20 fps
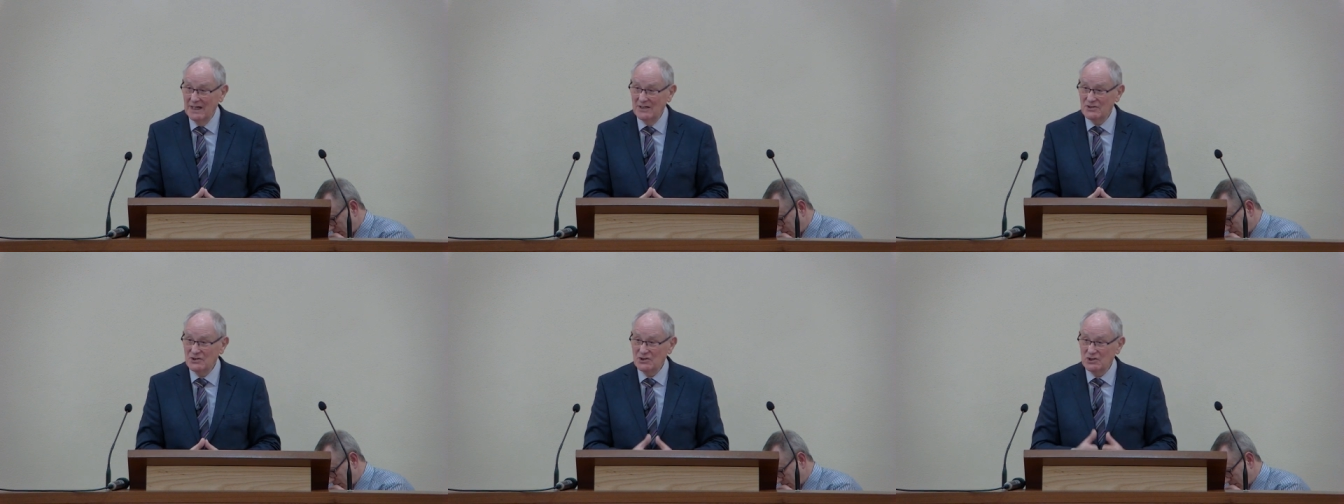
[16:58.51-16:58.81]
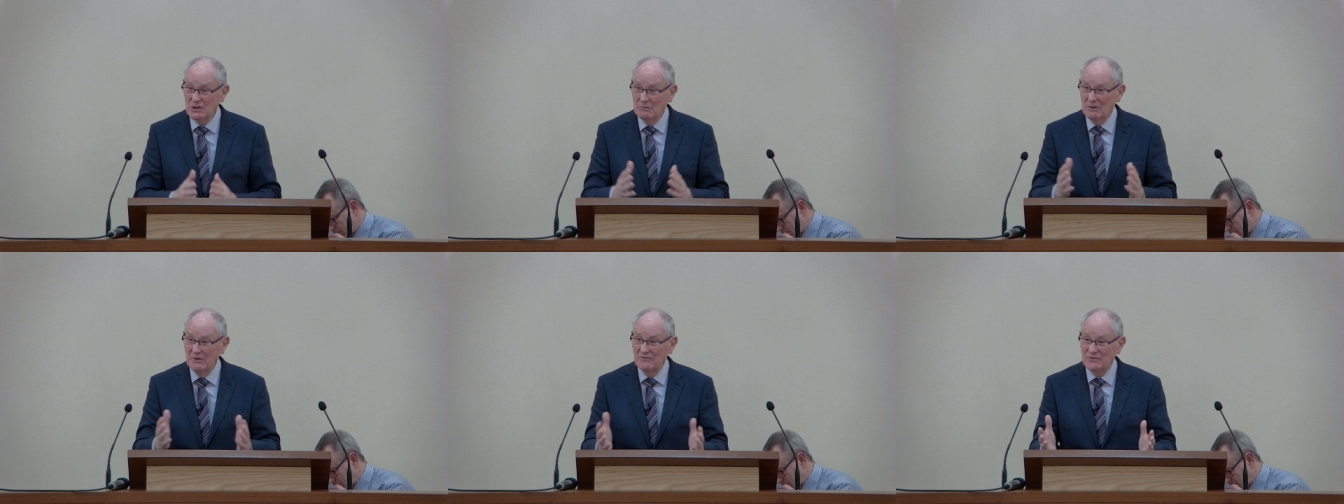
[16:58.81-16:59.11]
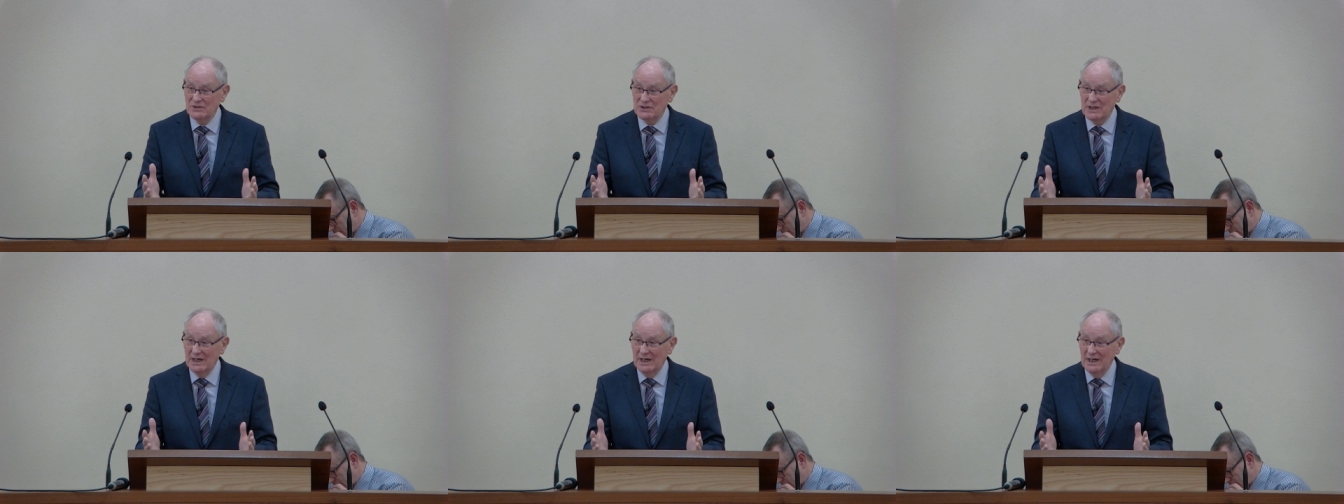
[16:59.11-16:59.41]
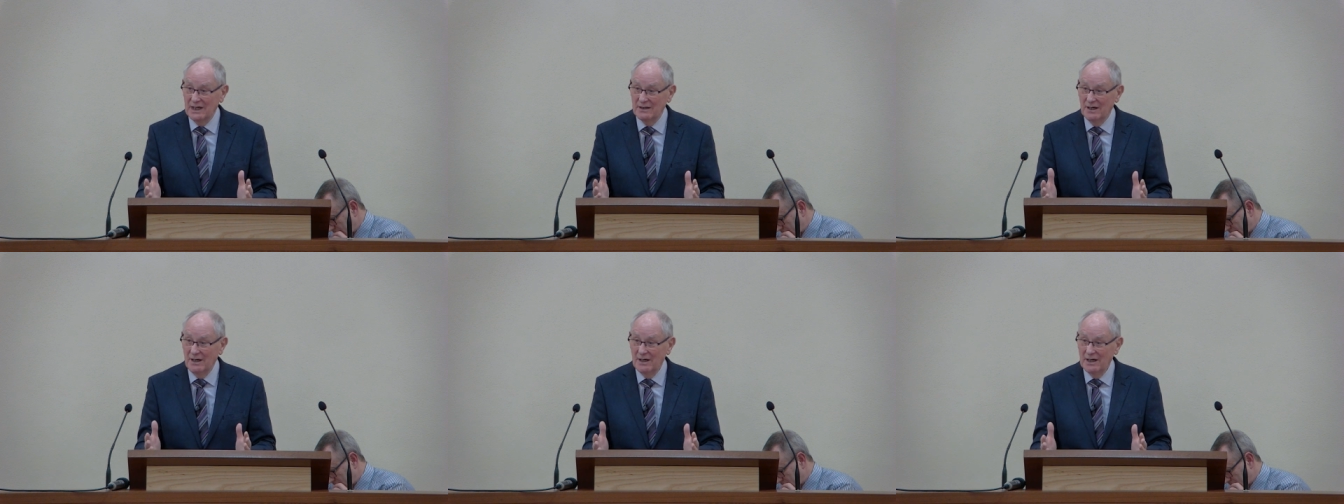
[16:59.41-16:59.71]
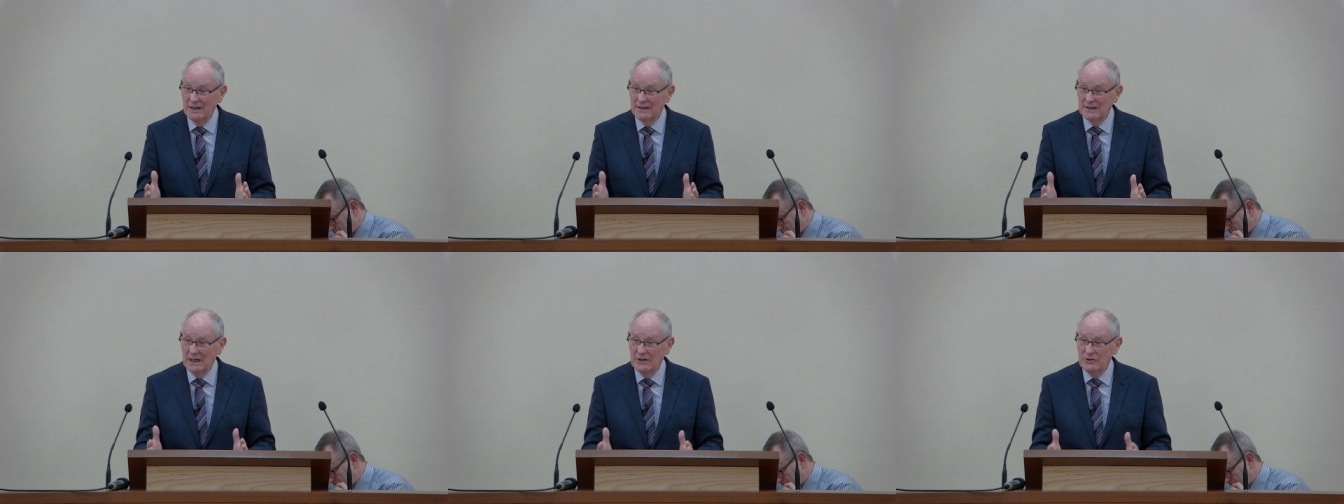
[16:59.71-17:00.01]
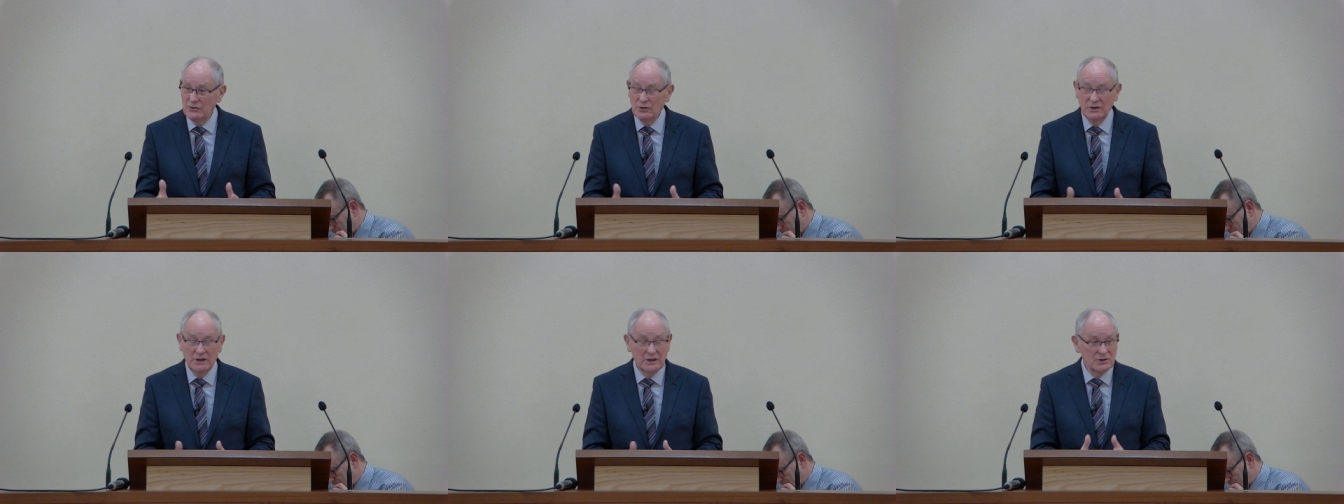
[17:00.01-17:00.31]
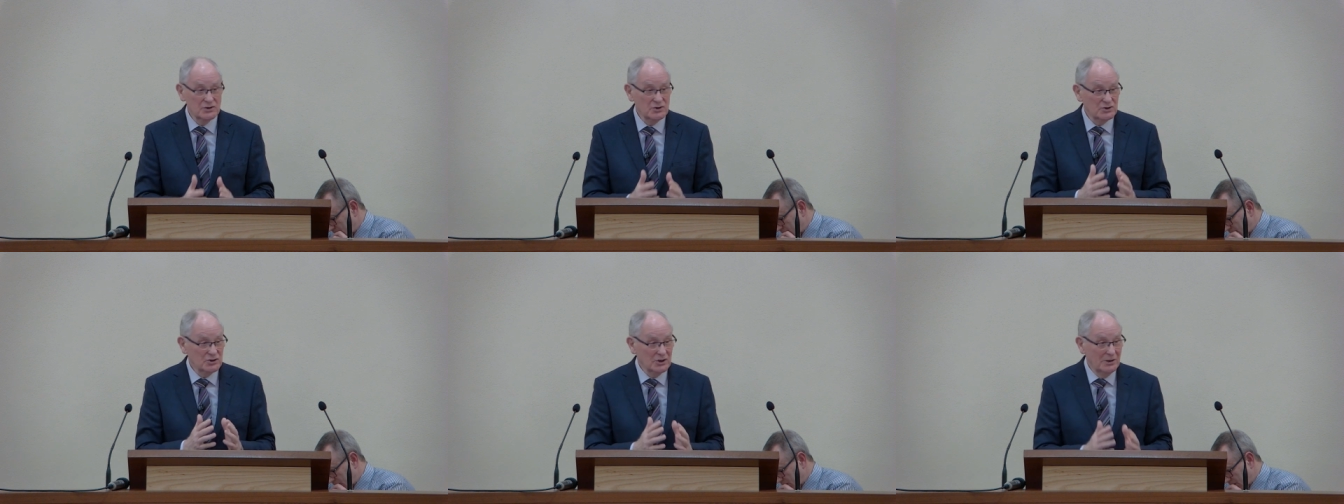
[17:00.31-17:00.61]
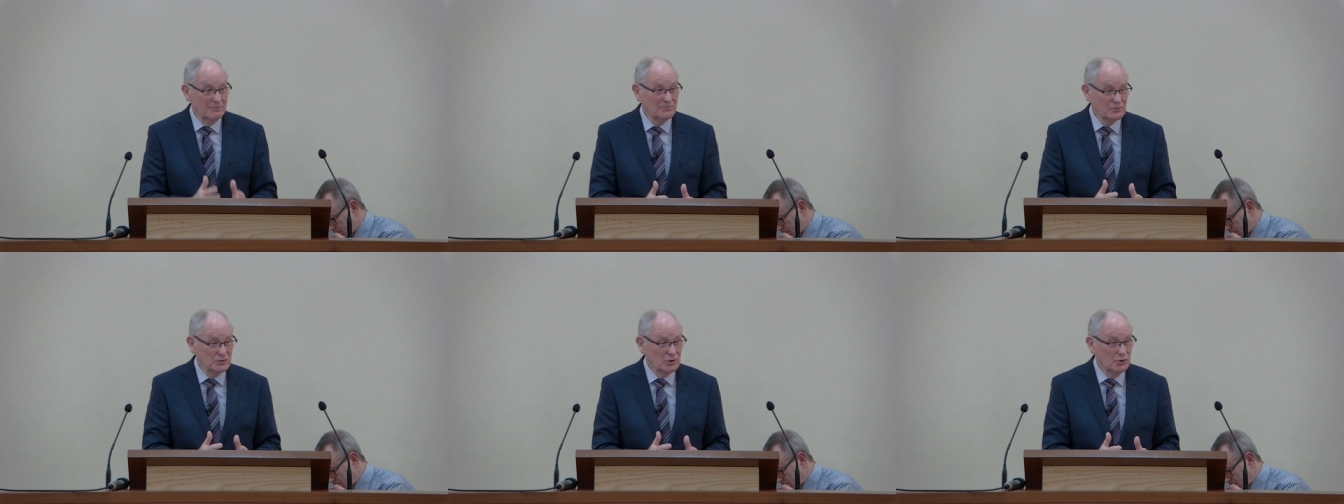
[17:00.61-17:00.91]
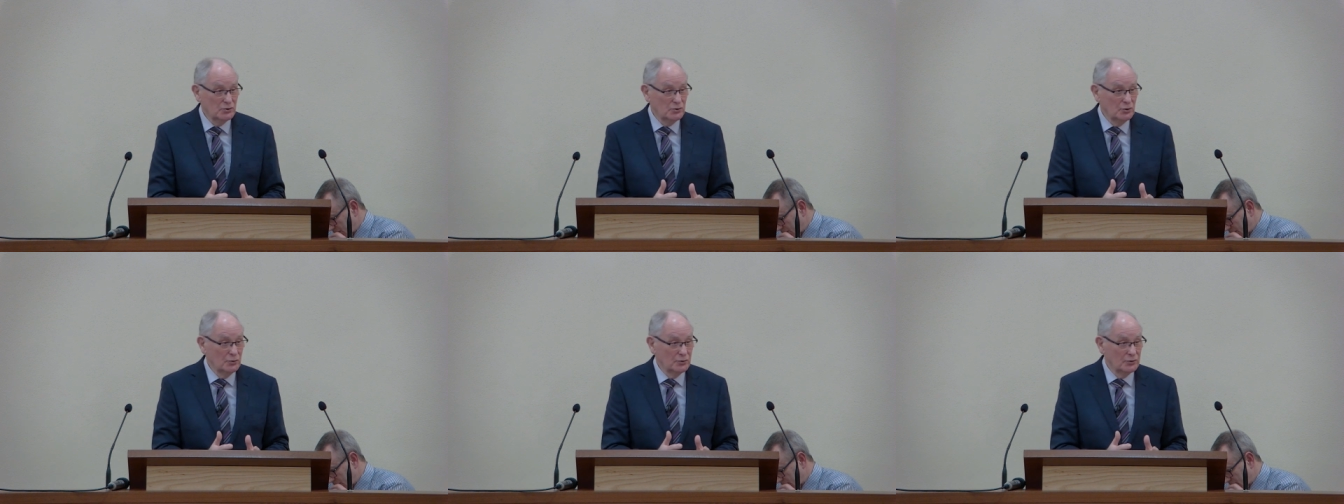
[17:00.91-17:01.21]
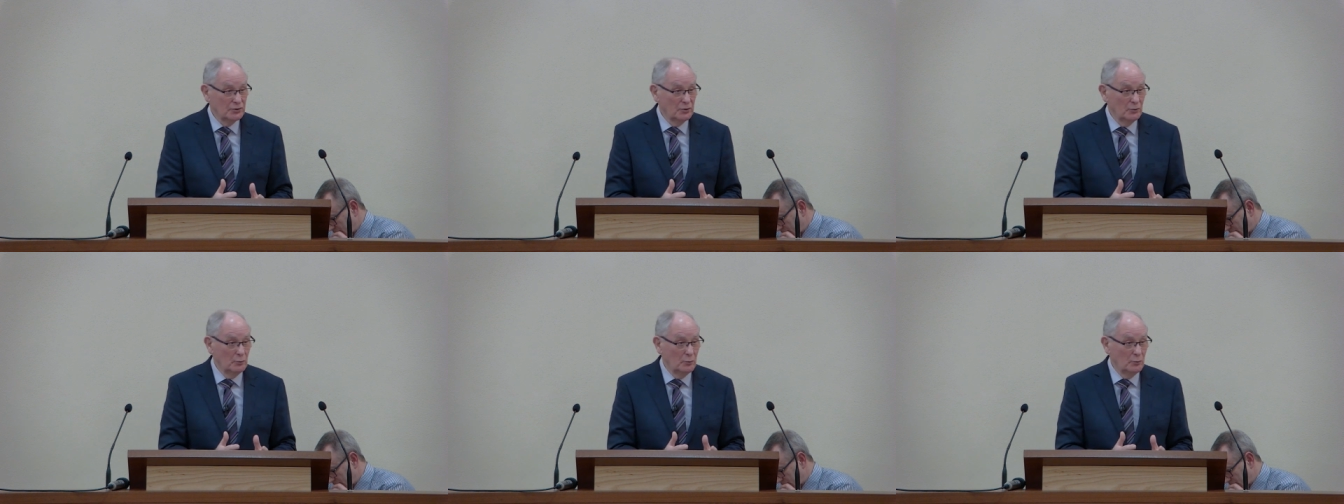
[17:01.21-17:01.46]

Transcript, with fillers: And some have said that you can substitute